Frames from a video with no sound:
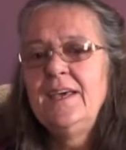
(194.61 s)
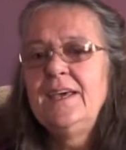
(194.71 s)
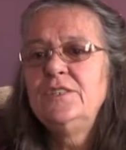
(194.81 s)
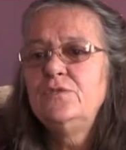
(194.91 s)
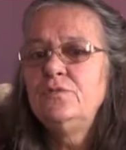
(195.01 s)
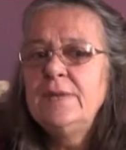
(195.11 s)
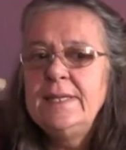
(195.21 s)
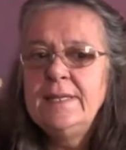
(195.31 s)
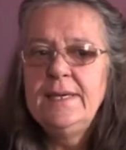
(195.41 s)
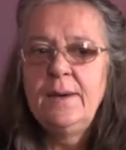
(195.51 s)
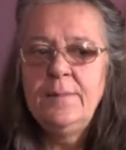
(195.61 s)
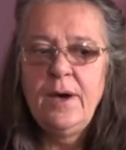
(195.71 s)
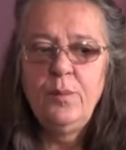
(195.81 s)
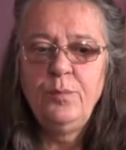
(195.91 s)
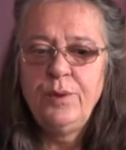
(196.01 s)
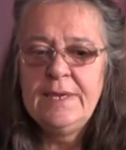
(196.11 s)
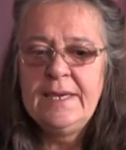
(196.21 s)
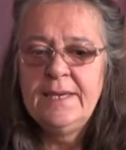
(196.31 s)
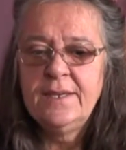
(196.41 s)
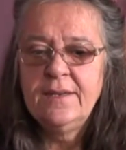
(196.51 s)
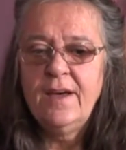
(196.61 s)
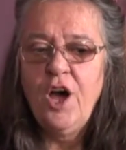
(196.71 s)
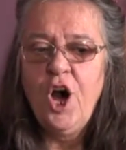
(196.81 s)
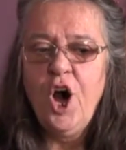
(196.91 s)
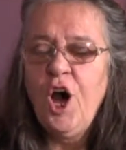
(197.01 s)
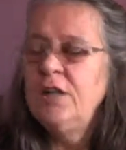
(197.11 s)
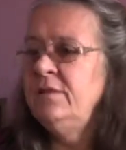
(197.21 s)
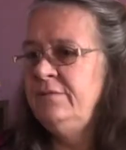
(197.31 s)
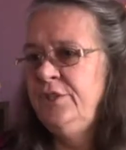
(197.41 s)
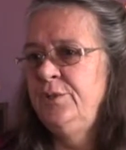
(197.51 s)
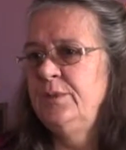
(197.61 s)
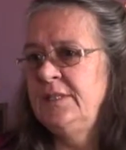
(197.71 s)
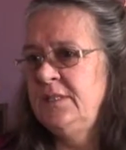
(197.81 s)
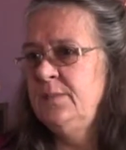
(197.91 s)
is really about bringing all of you into